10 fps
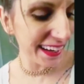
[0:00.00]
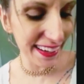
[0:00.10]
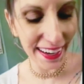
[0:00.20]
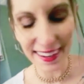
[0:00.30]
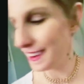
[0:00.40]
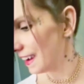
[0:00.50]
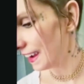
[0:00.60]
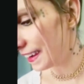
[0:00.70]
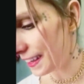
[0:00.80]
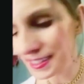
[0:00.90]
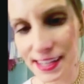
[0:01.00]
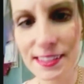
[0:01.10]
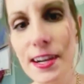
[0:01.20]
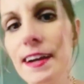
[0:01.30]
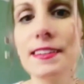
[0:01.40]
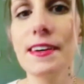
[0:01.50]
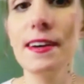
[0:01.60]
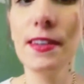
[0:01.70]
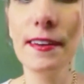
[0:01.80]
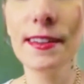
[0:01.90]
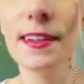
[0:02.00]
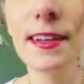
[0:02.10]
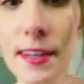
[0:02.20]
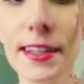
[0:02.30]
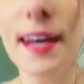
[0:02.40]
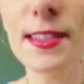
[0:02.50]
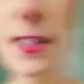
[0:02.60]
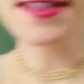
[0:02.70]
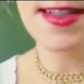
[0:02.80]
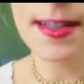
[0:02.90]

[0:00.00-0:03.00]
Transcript: I got, I got sidetracked. Okay. Hold on. Yes